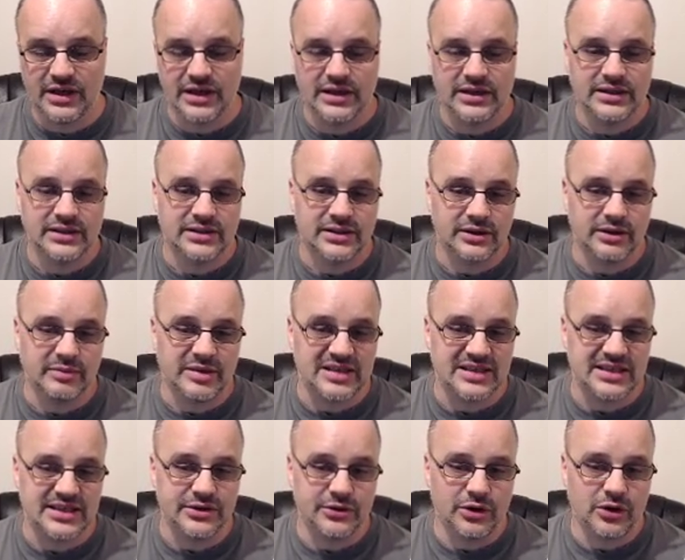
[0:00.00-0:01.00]
So that means
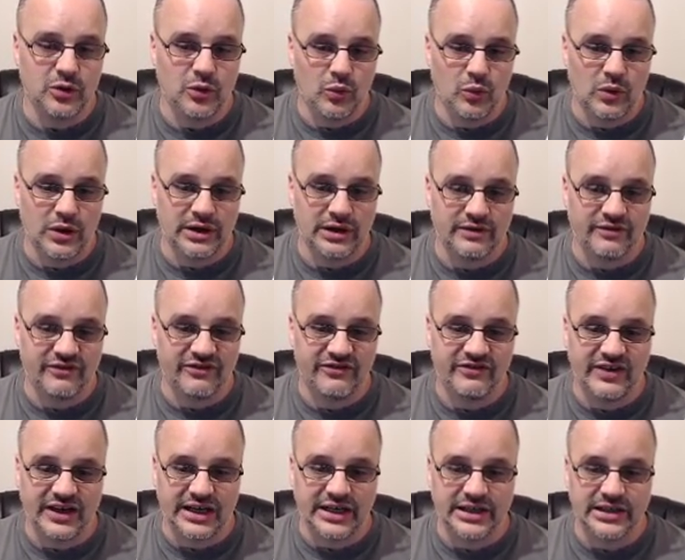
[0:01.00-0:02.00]
0, 1, and
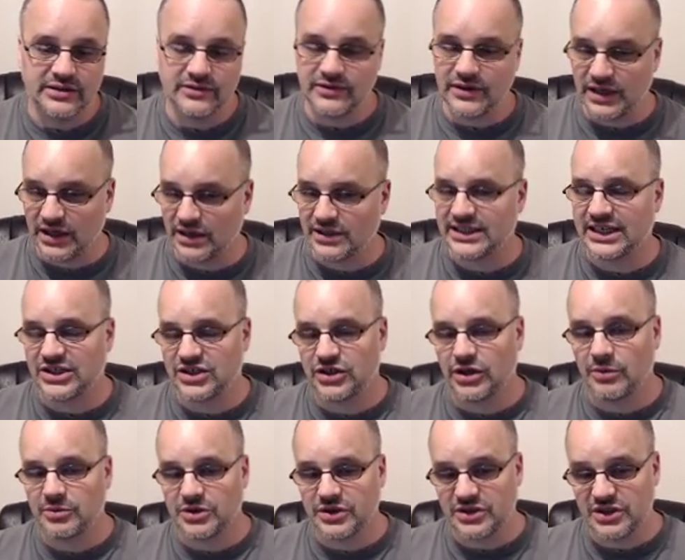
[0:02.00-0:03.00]
5 aren't actually options.